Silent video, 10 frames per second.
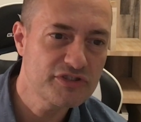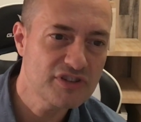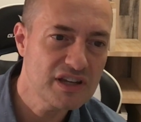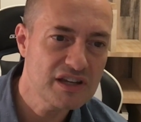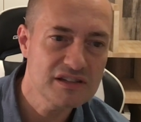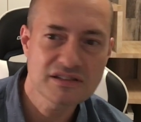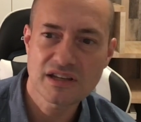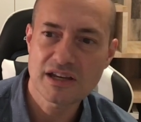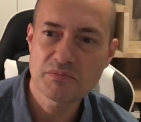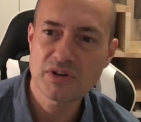skiing
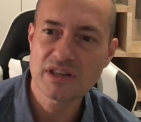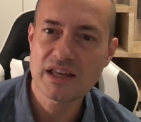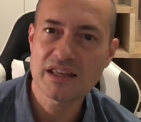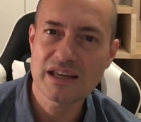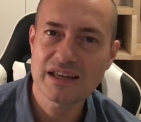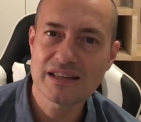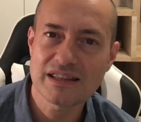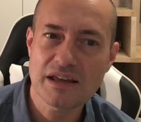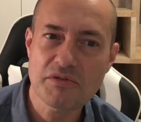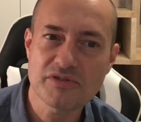scene, but
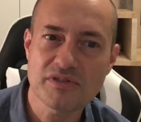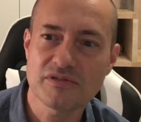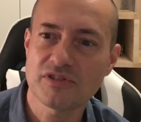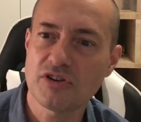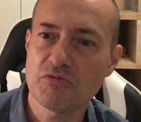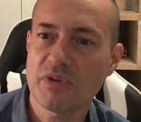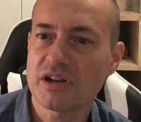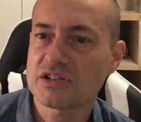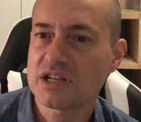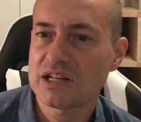there isn't too
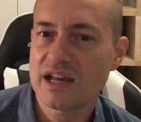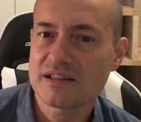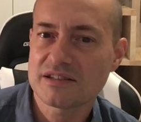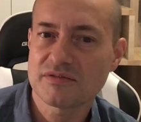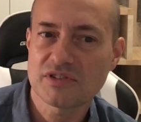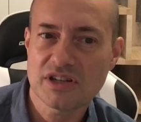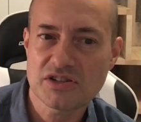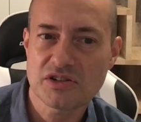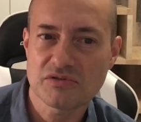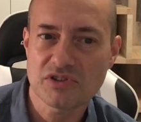much connective
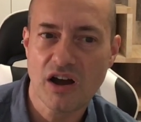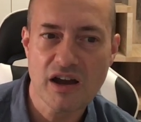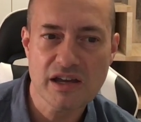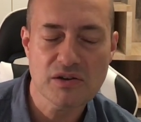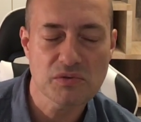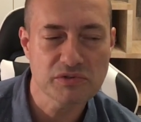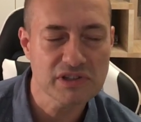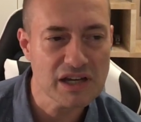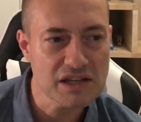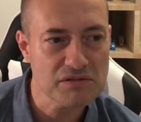tissue tying it all
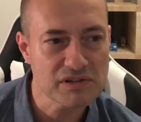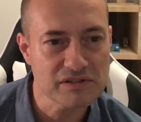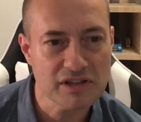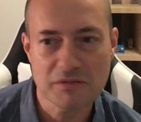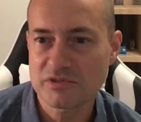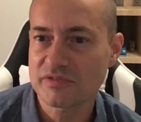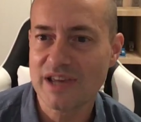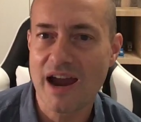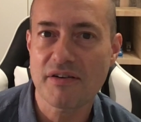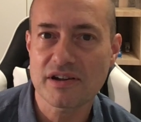together in terms of
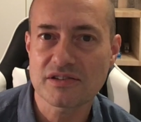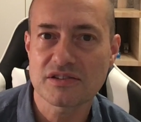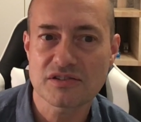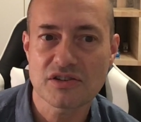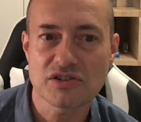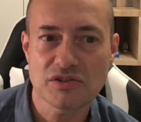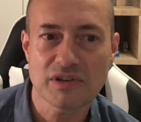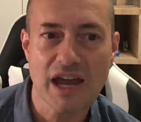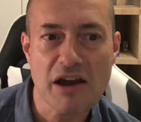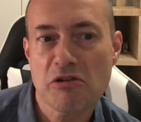characters that you
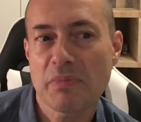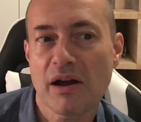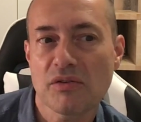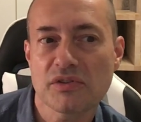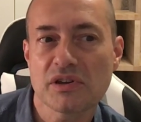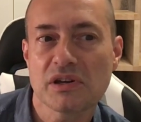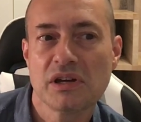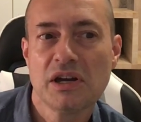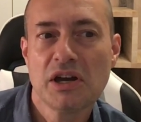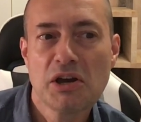care about. The
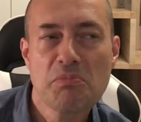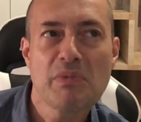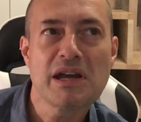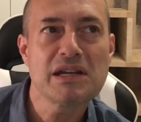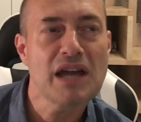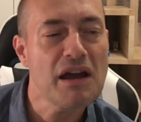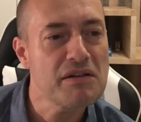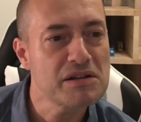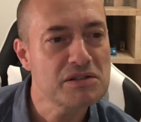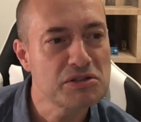main
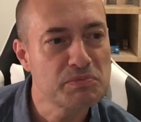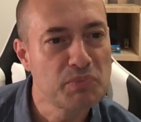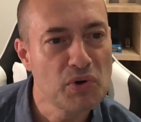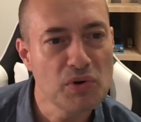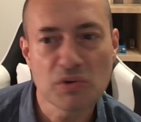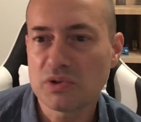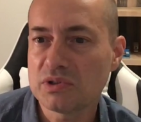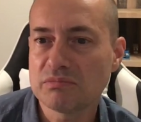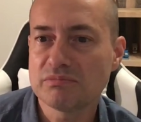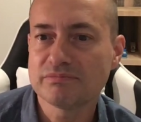characters, Paul
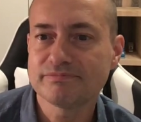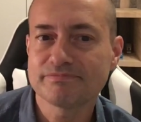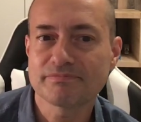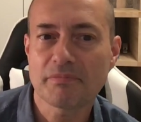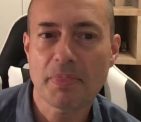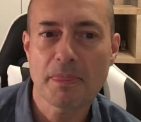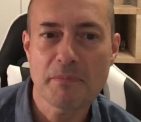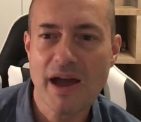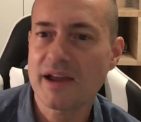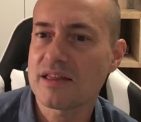and
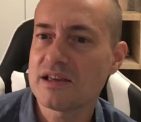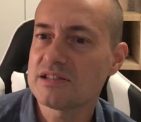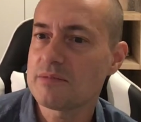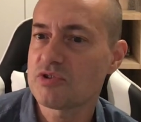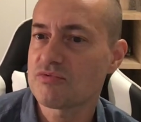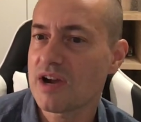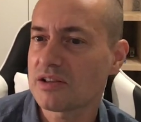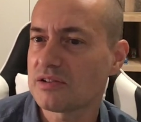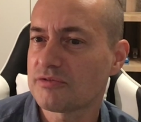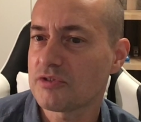Maggie, they seem to
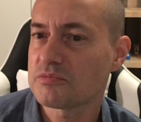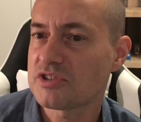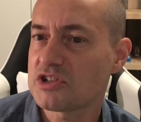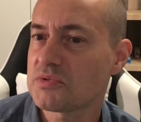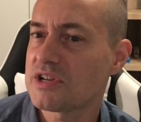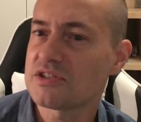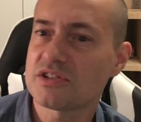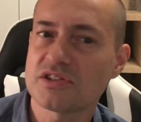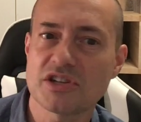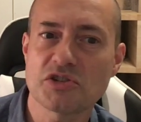rattle from situation
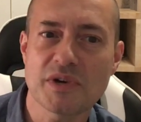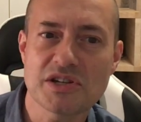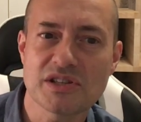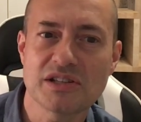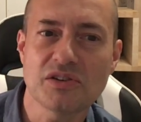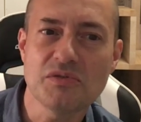to situation. They